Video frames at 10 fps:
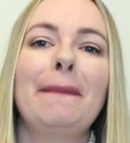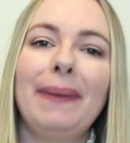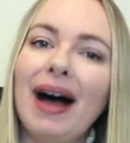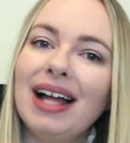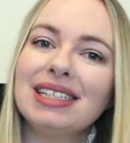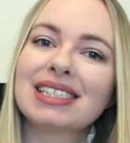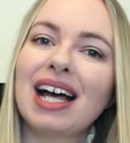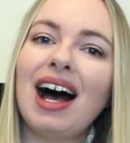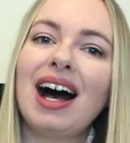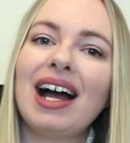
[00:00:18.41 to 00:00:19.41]
But
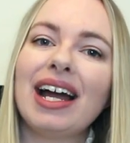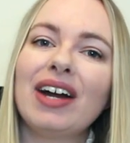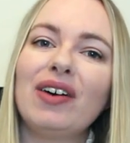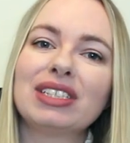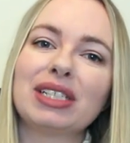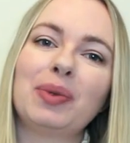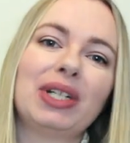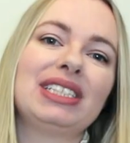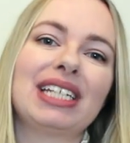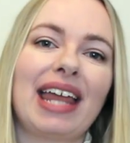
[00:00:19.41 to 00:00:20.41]
I obviously
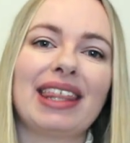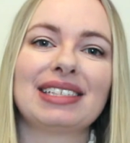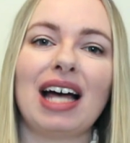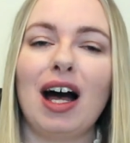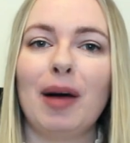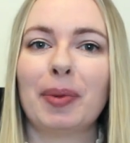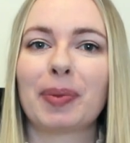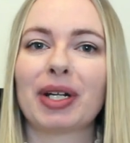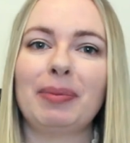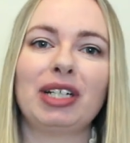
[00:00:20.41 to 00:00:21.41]
wanted to get this up
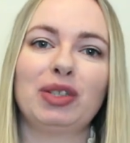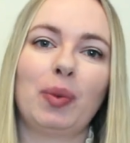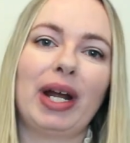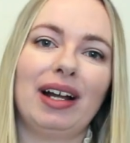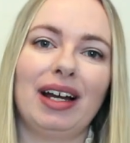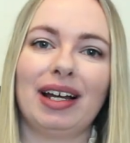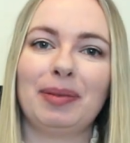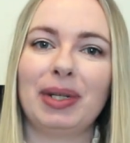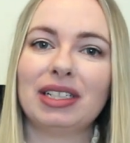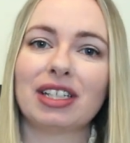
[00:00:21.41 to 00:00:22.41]
pretty much when I
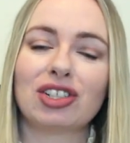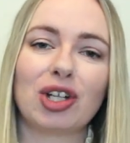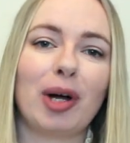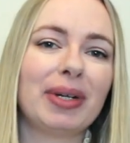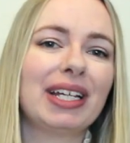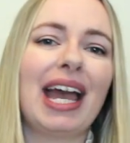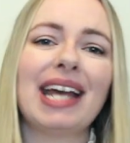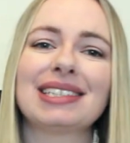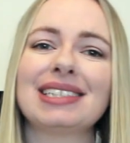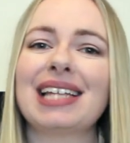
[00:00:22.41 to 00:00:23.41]
had been to the shop in
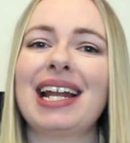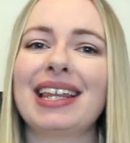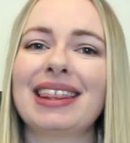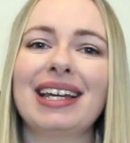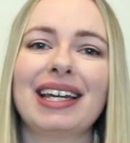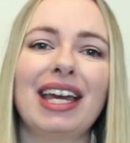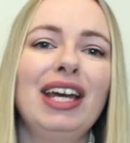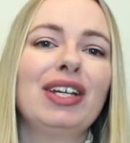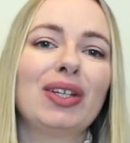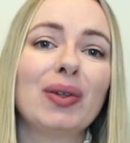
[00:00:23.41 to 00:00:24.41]
case there's anything
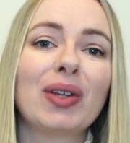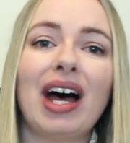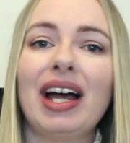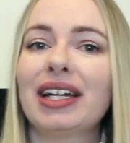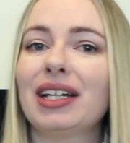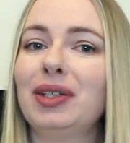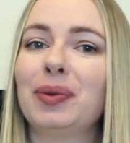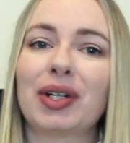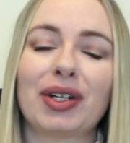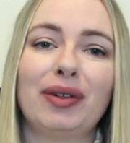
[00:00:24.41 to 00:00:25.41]
you like and you
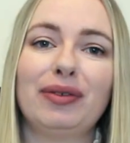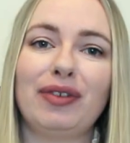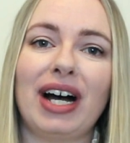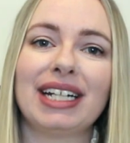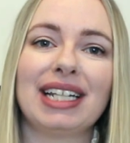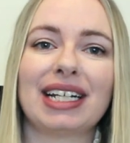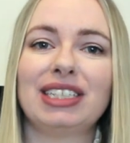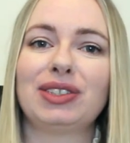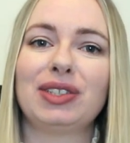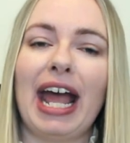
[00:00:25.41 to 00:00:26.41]
wanna go and find. Like,
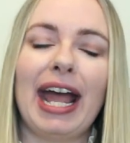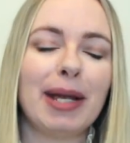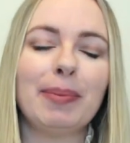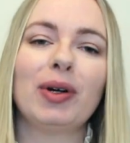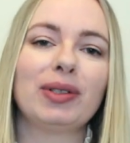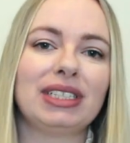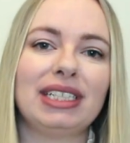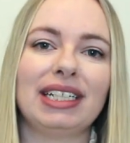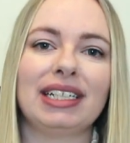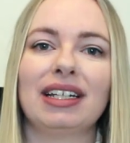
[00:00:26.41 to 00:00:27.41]
I hate
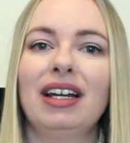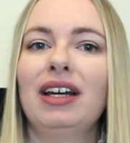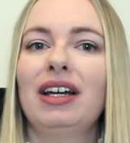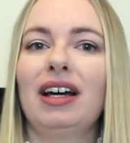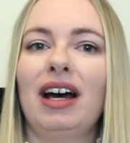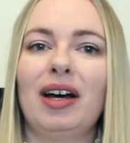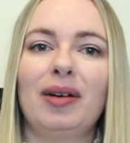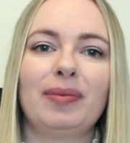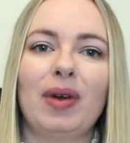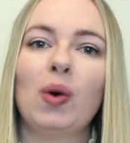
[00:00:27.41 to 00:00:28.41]
posting
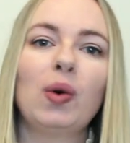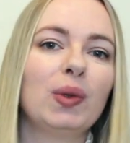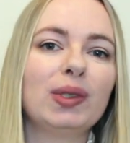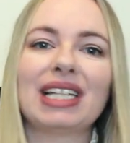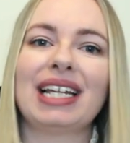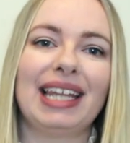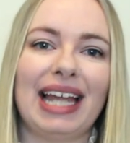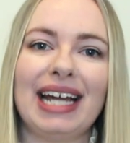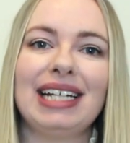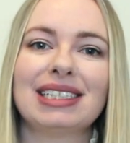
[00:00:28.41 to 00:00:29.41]
hauls
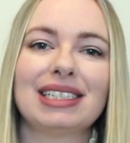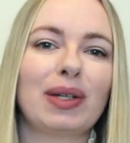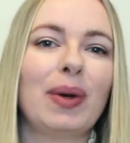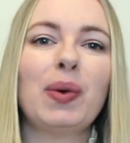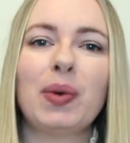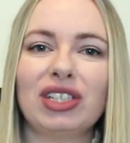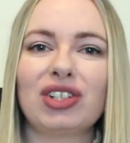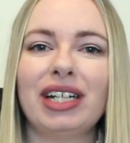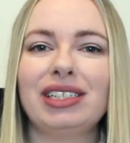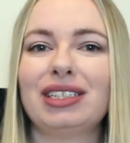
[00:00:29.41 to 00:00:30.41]
late, so I always
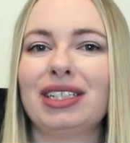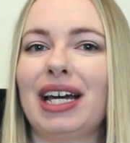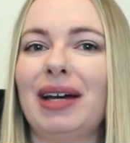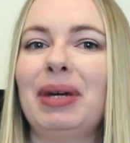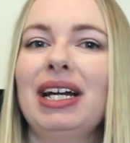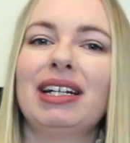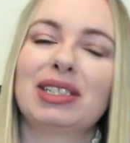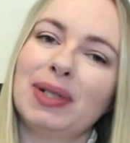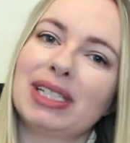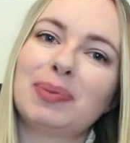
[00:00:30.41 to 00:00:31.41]
try to do them as
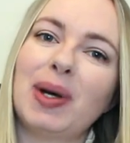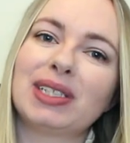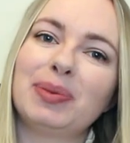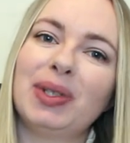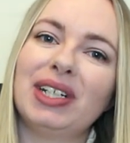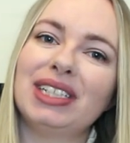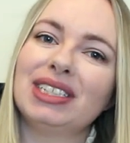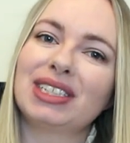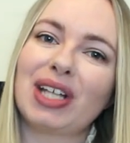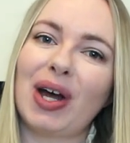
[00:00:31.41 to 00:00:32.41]
quick as
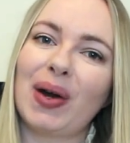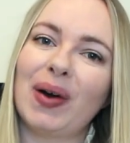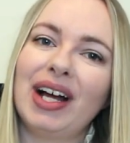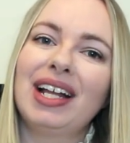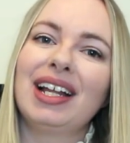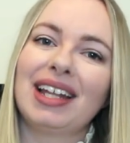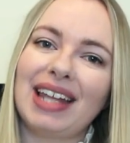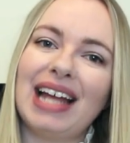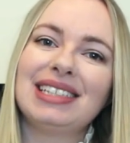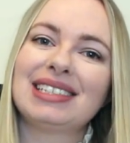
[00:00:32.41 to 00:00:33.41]
possible. So
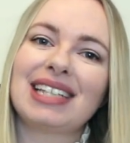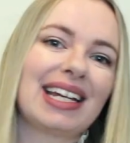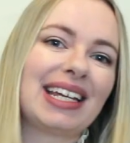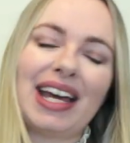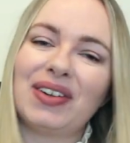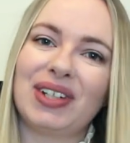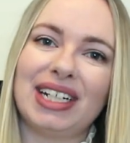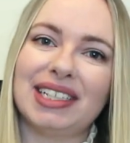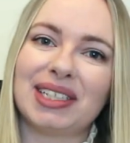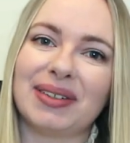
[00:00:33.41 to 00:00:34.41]
let's get on
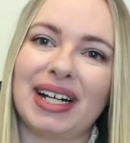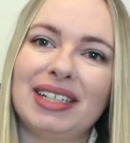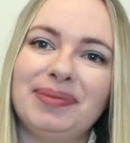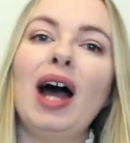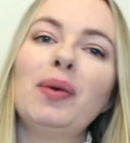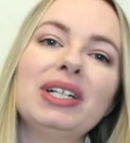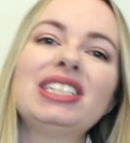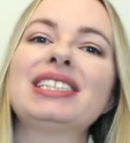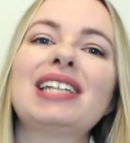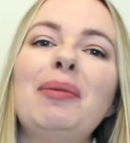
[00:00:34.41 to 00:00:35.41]
into it. I will
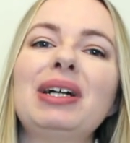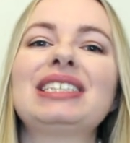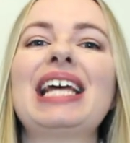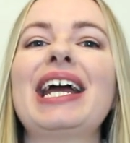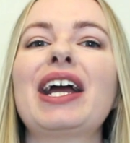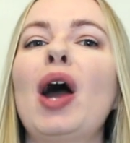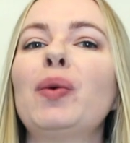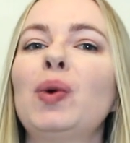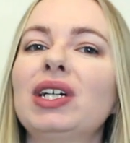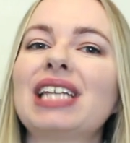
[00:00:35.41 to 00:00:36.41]
just start by saying I
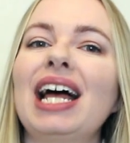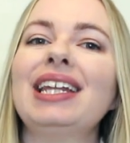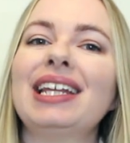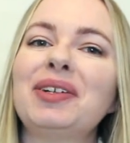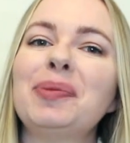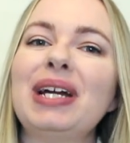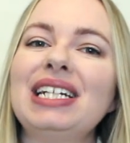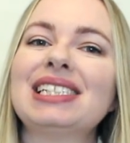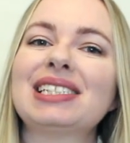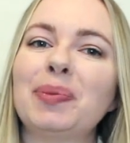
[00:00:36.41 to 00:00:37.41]
was a little
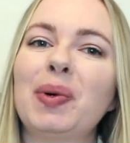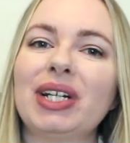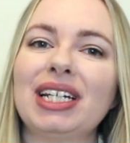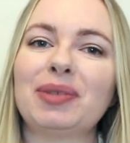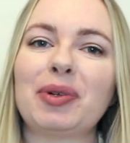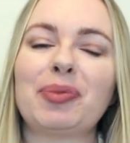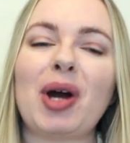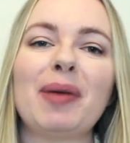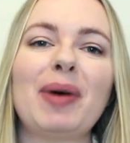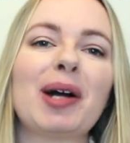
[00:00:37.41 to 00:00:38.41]
bit disappointed with
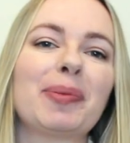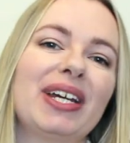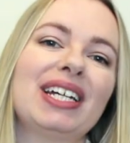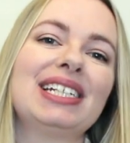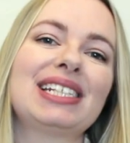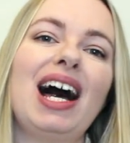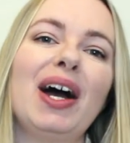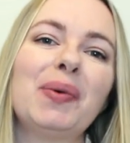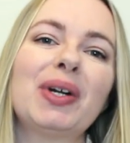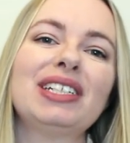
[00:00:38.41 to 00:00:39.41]
Primark because
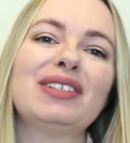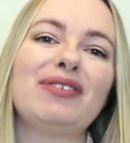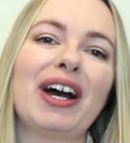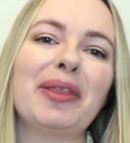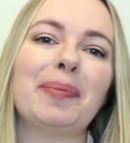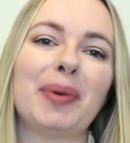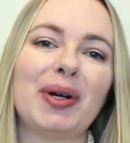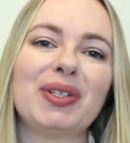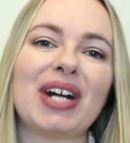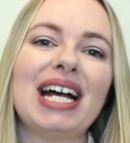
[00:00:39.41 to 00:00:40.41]
I wanted to find the
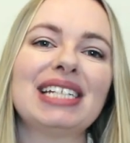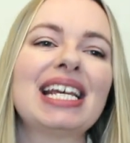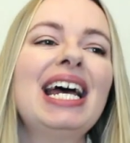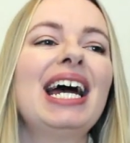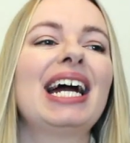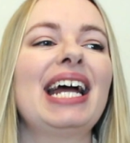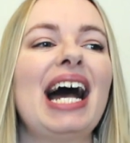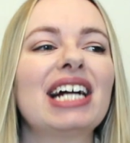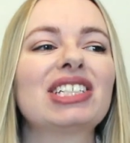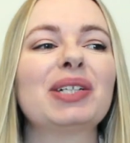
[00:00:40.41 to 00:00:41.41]
bow dress and I
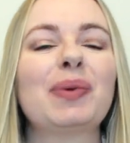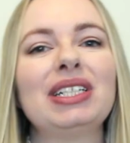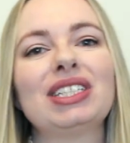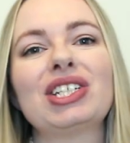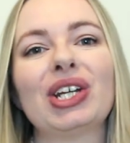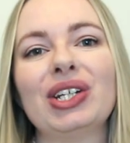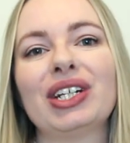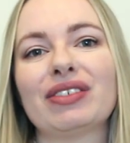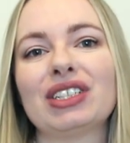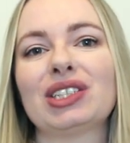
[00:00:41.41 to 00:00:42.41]
actually went to two
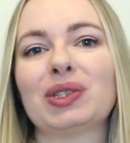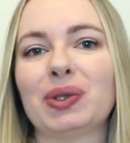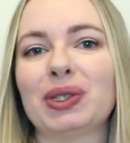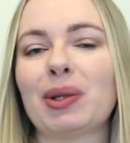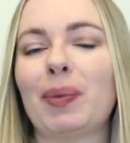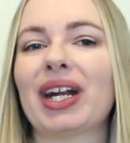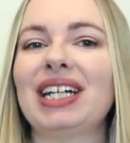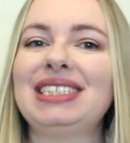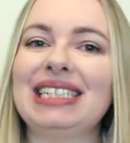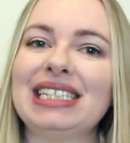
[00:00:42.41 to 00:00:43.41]
different stores, but I
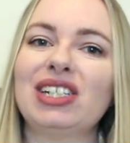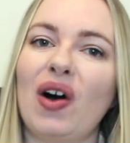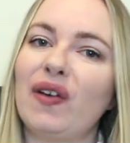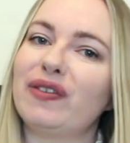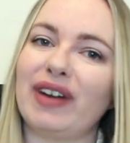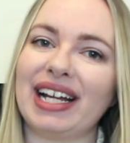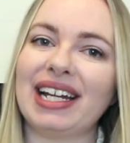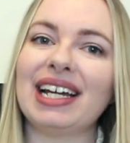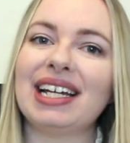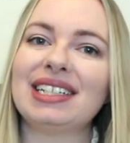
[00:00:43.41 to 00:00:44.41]
did not find
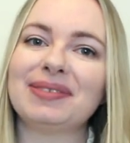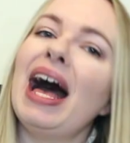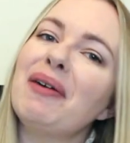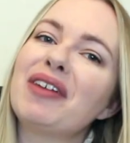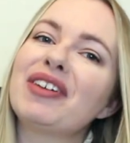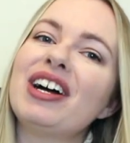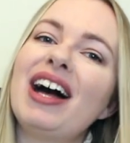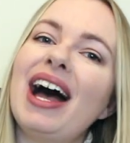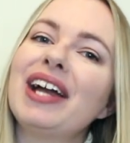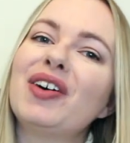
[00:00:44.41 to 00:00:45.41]
it. However,
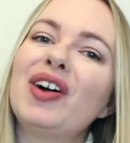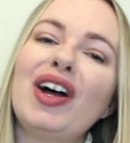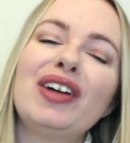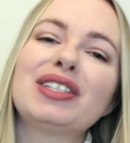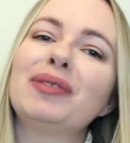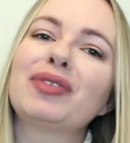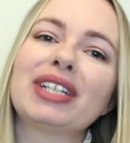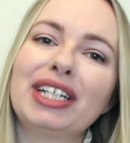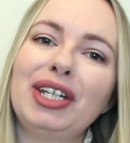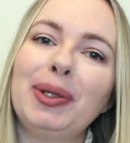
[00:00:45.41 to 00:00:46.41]
I got some
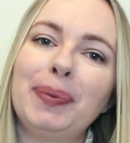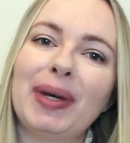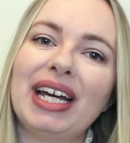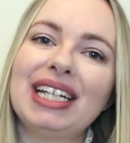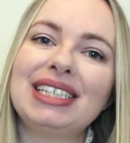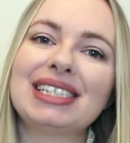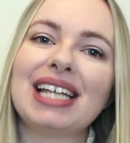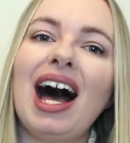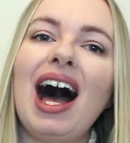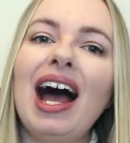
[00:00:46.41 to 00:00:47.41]
really cute bits.
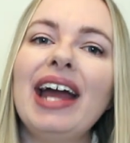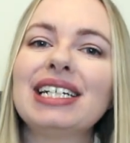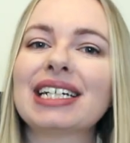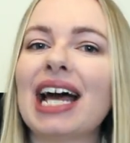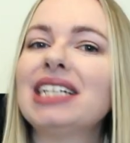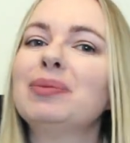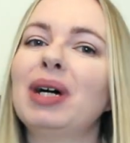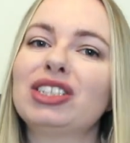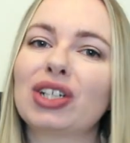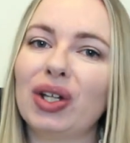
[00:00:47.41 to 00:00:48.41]
I didn't get as
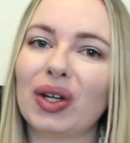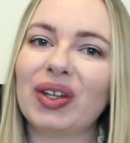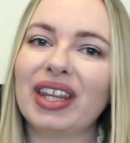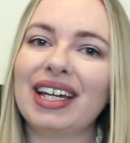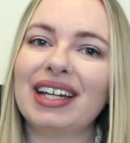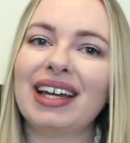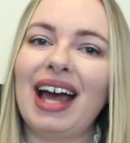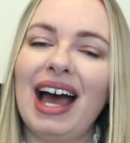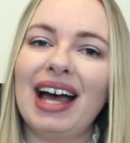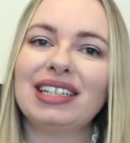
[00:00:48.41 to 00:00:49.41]
much clothing
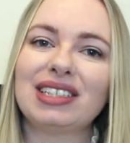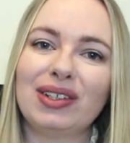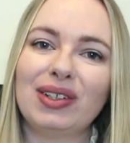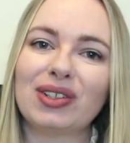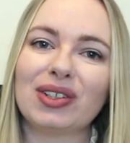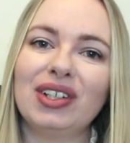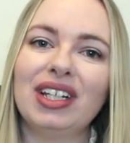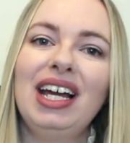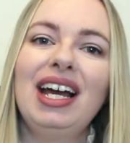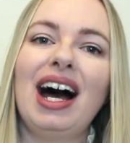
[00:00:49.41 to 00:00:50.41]
as usual.